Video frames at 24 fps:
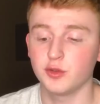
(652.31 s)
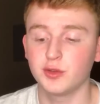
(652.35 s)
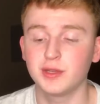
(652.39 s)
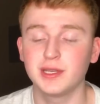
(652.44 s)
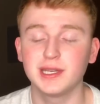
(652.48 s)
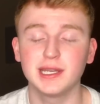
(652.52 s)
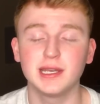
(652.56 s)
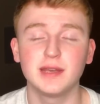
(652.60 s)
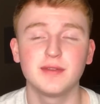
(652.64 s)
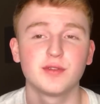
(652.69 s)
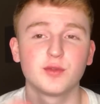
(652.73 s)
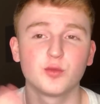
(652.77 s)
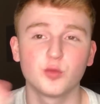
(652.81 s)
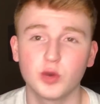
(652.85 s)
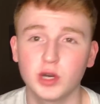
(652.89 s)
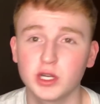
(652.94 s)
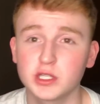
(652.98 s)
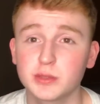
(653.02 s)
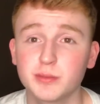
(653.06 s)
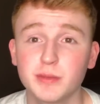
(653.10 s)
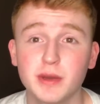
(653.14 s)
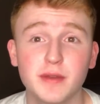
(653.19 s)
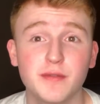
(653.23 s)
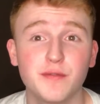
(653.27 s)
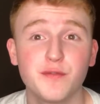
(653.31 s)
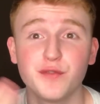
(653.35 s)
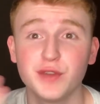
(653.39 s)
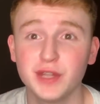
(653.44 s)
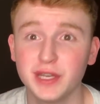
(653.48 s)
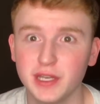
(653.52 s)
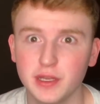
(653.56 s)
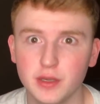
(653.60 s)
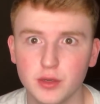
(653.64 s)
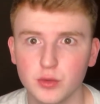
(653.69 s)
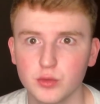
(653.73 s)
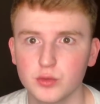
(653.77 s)
You can even watch my
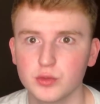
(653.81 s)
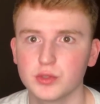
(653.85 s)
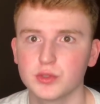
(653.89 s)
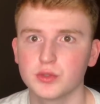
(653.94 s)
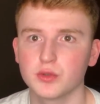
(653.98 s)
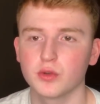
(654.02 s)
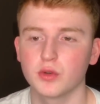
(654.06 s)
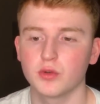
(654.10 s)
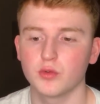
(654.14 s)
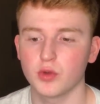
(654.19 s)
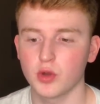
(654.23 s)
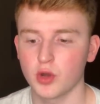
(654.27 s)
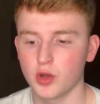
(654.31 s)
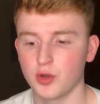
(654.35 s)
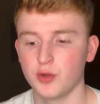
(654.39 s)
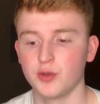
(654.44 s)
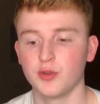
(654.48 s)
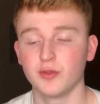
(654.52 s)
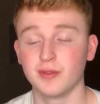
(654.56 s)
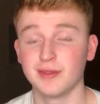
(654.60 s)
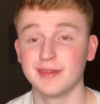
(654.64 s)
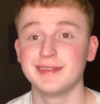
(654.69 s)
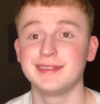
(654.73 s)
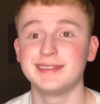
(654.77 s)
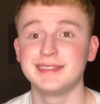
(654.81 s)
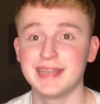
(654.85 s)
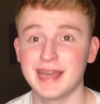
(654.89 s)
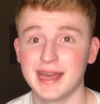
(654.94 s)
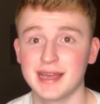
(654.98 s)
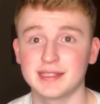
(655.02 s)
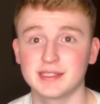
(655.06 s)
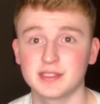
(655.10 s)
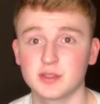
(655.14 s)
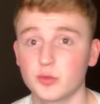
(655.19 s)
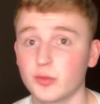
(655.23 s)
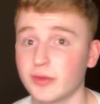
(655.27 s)
videos under the
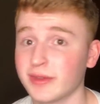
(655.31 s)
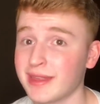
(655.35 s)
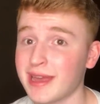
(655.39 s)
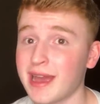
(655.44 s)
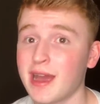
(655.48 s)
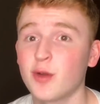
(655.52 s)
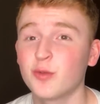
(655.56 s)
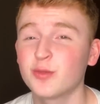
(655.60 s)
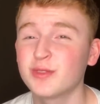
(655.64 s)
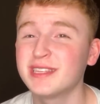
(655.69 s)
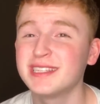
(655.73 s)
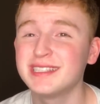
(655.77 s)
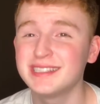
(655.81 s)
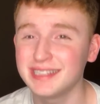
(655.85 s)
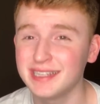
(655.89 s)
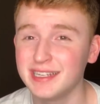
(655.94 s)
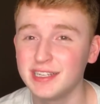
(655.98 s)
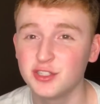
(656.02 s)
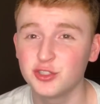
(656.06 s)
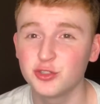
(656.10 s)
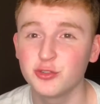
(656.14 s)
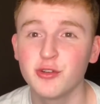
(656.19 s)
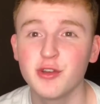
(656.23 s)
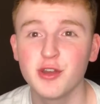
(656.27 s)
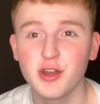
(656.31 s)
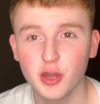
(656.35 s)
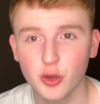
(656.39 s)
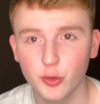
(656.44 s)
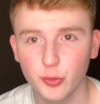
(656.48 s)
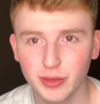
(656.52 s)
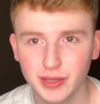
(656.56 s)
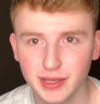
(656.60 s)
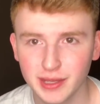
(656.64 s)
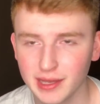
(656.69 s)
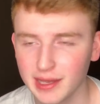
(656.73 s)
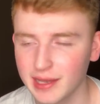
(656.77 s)
desk without the teacher
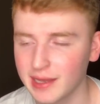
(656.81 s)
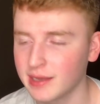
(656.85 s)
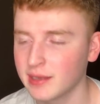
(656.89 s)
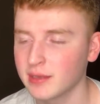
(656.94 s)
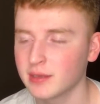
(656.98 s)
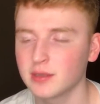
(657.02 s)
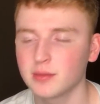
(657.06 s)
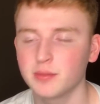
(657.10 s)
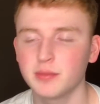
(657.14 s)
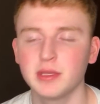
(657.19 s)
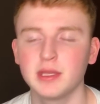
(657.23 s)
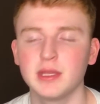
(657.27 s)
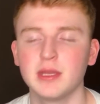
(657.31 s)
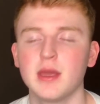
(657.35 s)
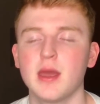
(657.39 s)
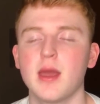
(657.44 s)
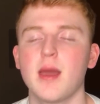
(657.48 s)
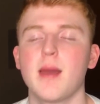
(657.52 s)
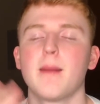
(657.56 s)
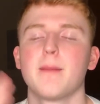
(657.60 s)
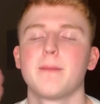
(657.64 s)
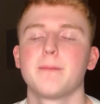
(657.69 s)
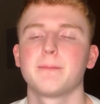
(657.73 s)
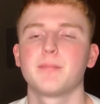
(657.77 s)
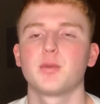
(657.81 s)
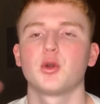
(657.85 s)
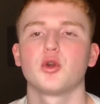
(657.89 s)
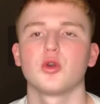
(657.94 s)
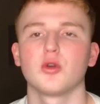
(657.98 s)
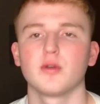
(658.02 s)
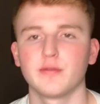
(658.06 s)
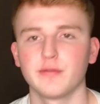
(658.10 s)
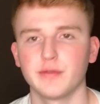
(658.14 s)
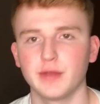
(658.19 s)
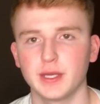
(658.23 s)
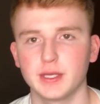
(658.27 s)
knowing, and it'll be
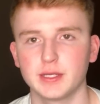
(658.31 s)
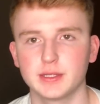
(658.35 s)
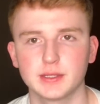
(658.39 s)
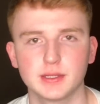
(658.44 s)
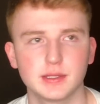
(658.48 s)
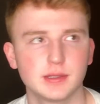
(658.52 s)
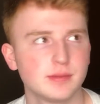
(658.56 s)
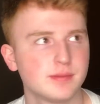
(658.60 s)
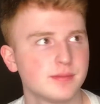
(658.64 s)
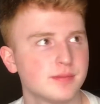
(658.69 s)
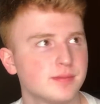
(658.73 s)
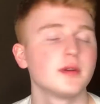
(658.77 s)
perfect.